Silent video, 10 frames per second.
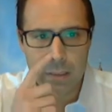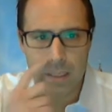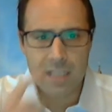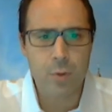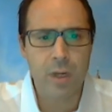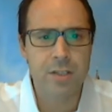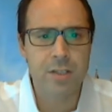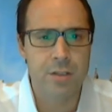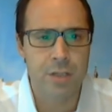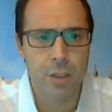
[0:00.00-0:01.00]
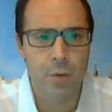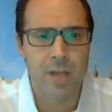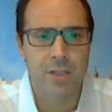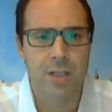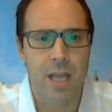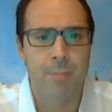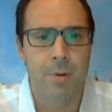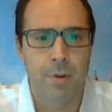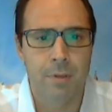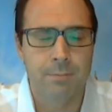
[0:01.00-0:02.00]
Let's quickly turn to US
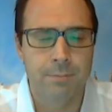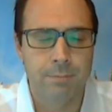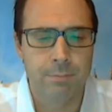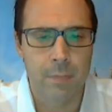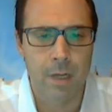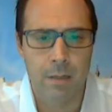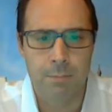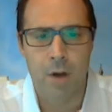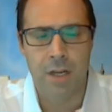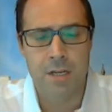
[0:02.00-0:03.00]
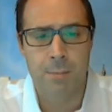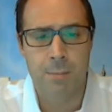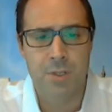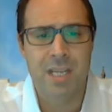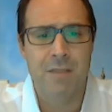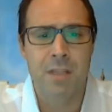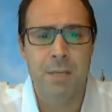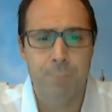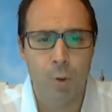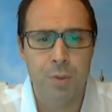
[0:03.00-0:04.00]
labour market numbers, given the
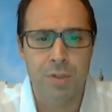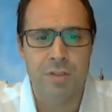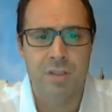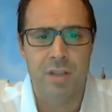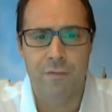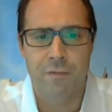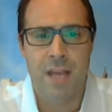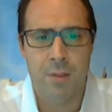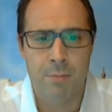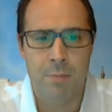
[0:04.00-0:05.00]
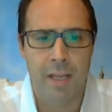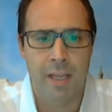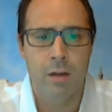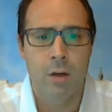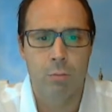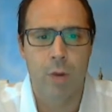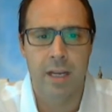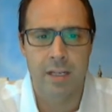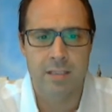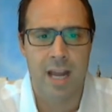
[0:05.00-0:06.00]
importance that the Fed and the market
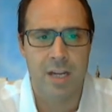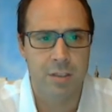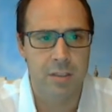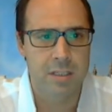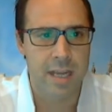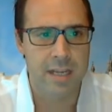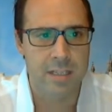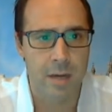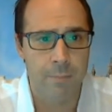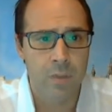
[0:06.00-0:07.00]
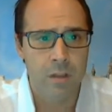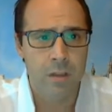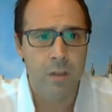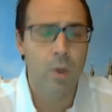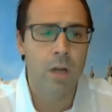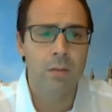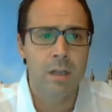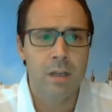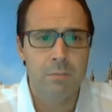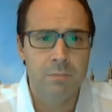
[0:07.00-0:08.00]
rightly attach to these data.
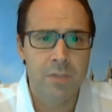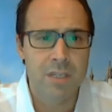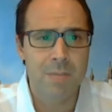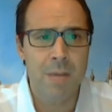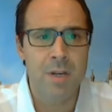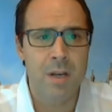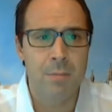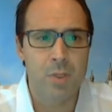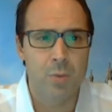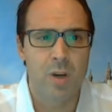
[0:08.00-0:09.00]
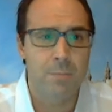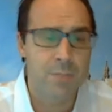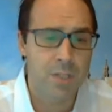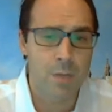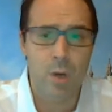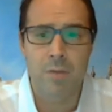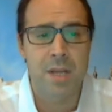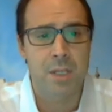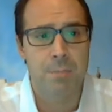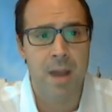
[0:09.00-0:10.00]
Well, the September numbers were somewhat of a
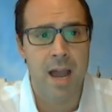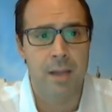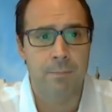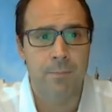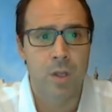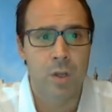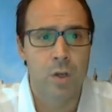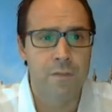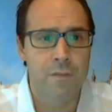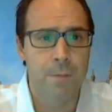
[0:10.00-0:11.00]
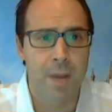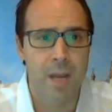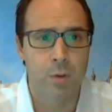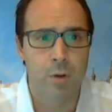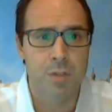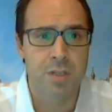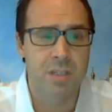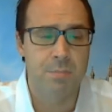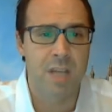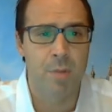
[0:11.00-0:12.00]
mixed bag. Non-farm payrolls in
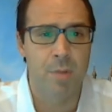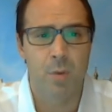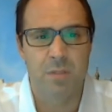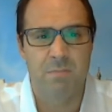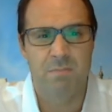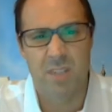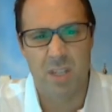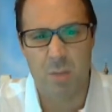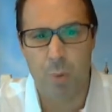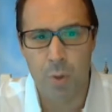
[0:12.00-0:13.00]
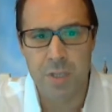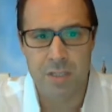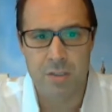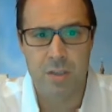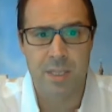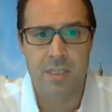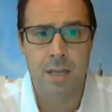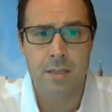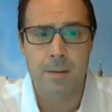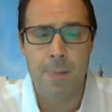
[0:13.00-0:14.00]
September were disappointing to some
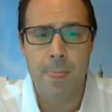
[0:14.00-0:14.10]
extent,